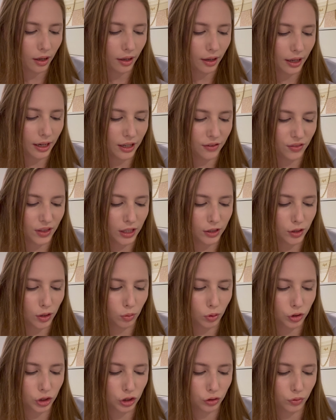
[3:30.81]
And if they do,
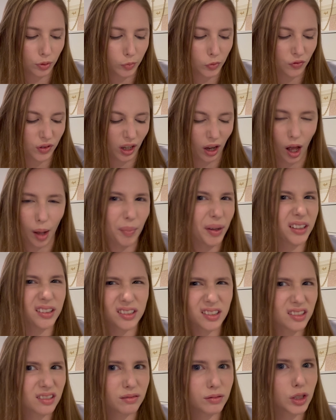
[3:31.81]
we'll just remove the comments,
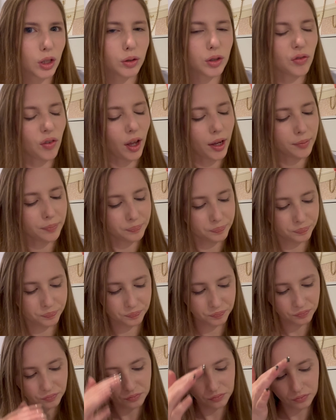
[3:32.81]
so it's fine.
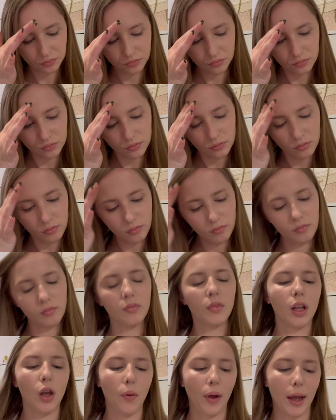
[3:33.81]

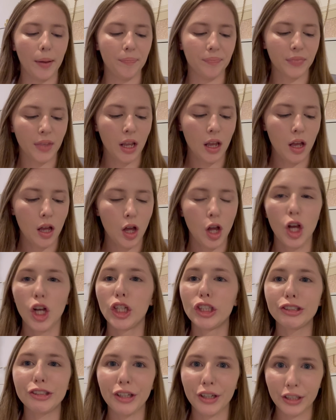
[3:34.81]
Okay.
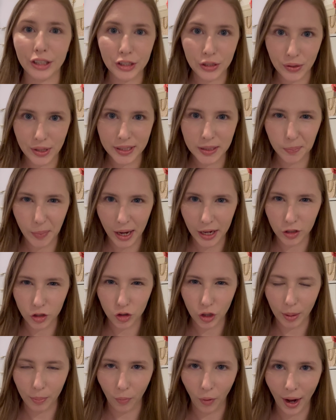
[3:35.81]
So you're gonna do the space
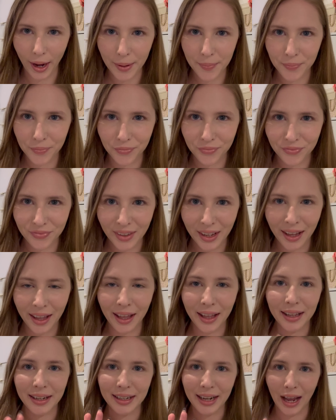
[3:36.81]
trip, right?
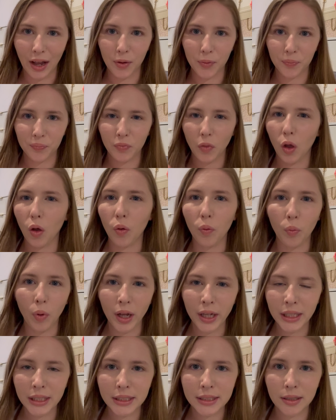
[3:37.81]
Now,
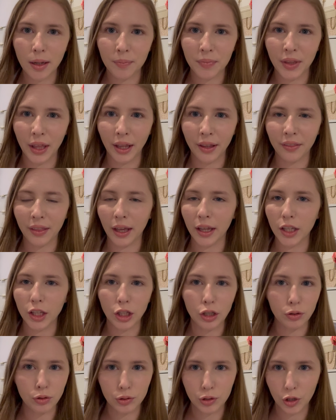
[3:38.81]
what is something that
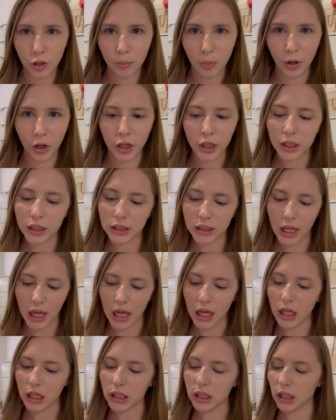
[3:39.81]
YouTubers
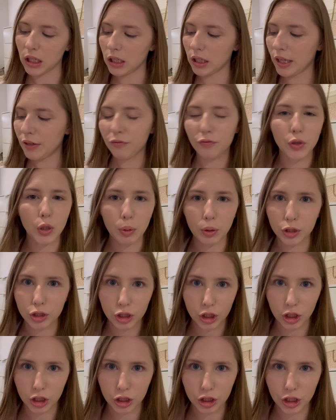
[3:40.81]
and
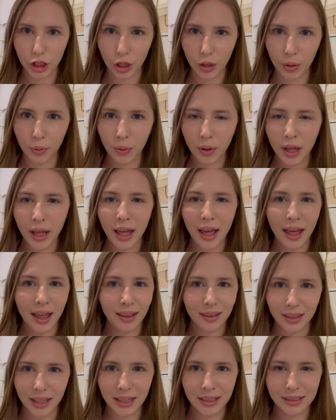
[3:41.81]
influencers do
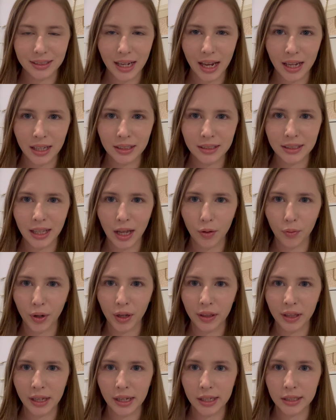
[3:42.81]
these days that
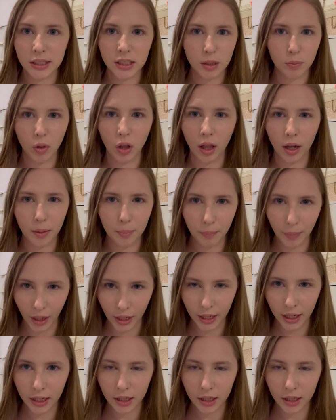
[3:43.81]
really gets them a lot of money?